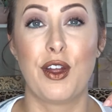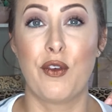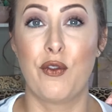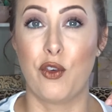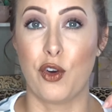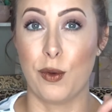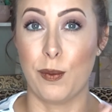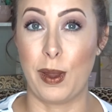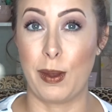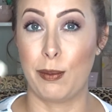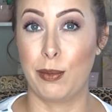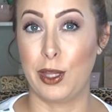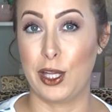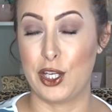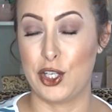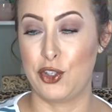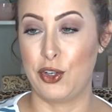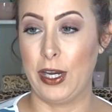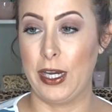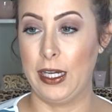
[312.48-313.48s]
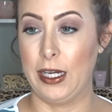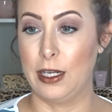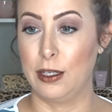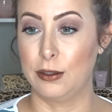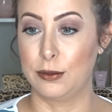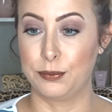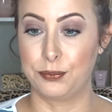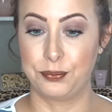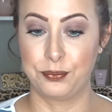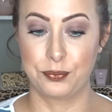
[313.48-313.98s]
for my blush right
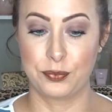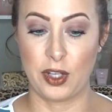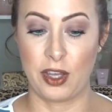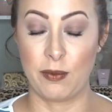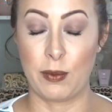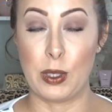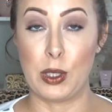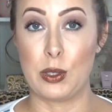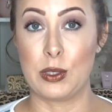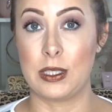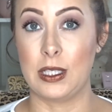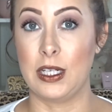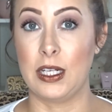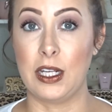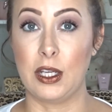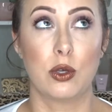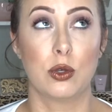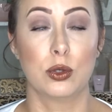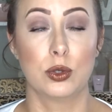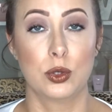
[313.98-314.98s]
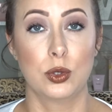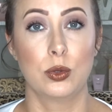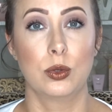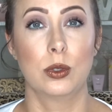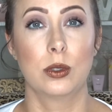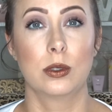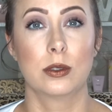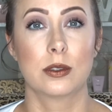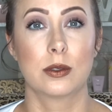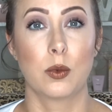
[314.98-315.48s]
now. I've been using an Equal
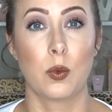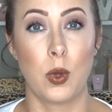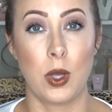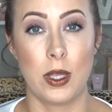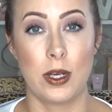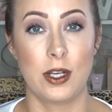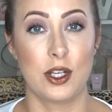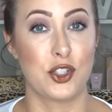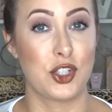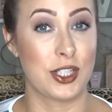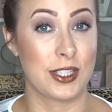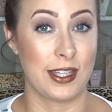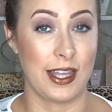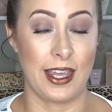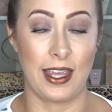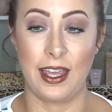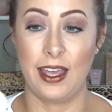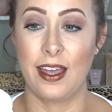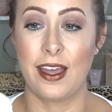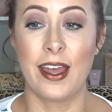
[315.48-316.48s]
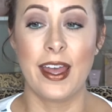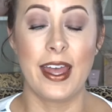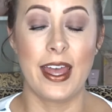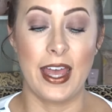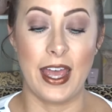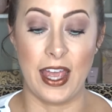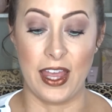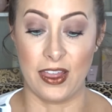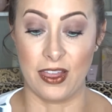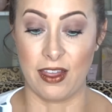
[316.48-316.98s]
Tools one, just like it.
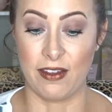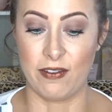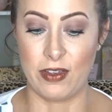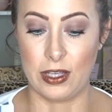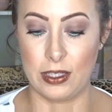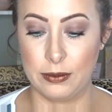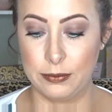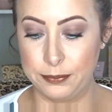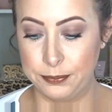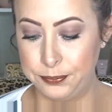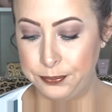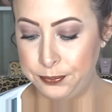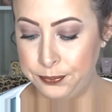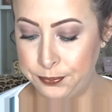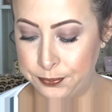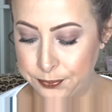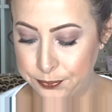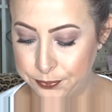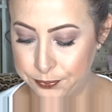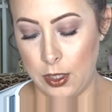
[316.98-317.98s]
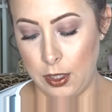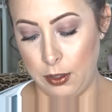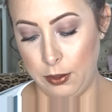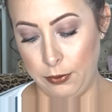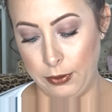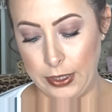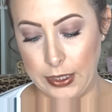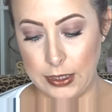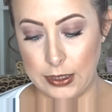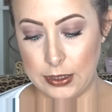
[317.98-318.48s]
I love it.
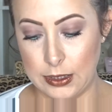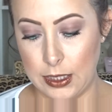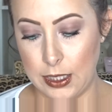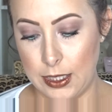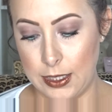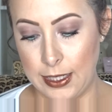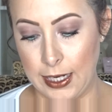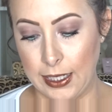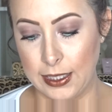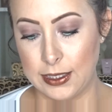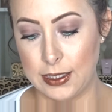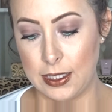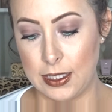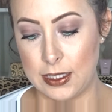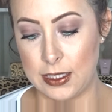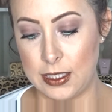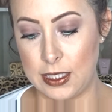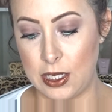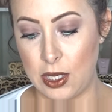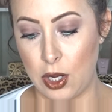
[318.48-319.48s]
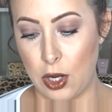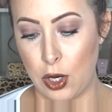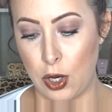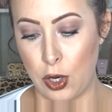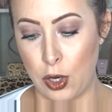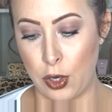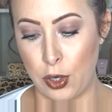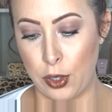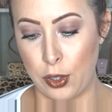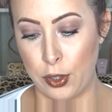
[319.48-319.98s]
Right, next is the
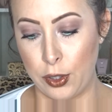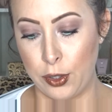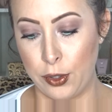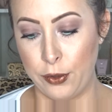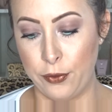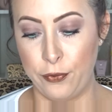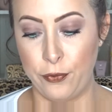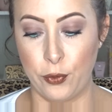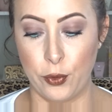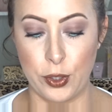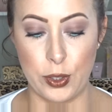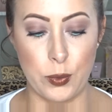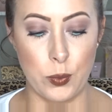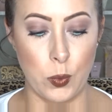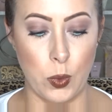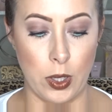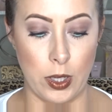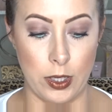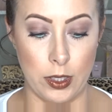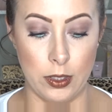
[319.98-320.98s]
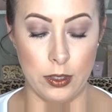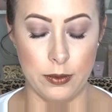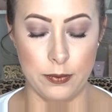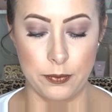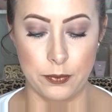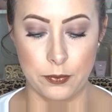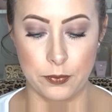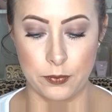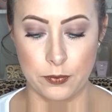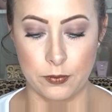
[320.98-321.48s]

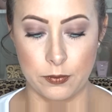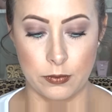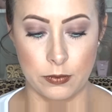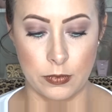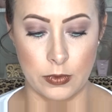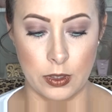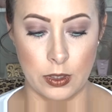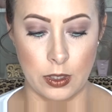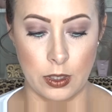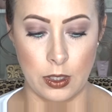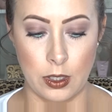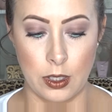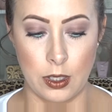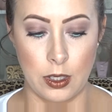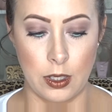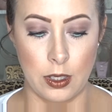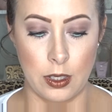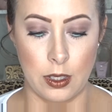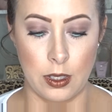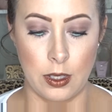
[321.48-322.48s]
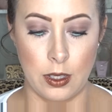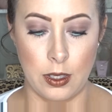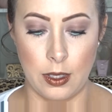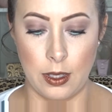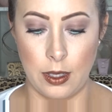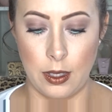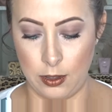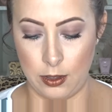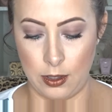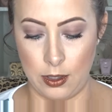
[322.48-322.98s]
R41.
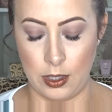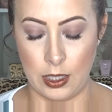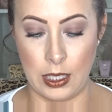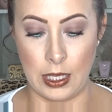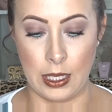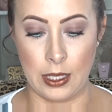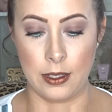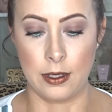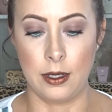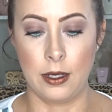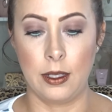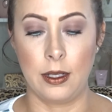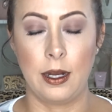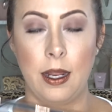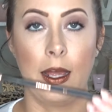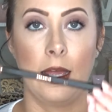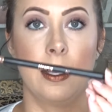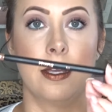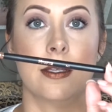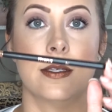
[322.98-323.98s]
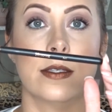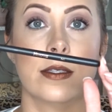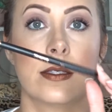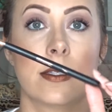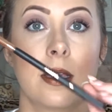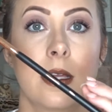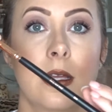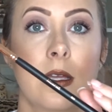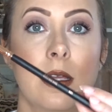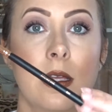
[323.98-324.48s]
Again, it
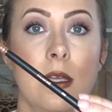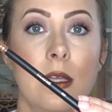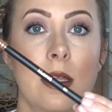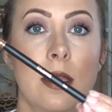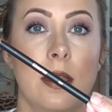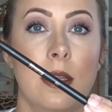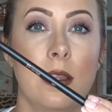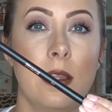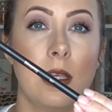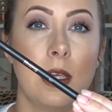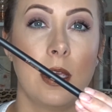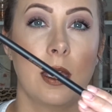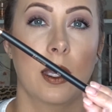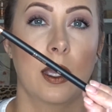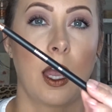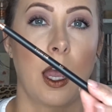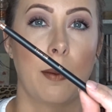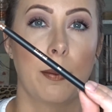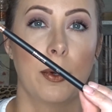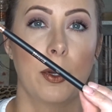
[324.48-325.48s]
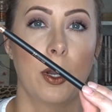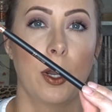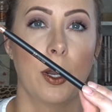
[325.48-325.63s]
has the copper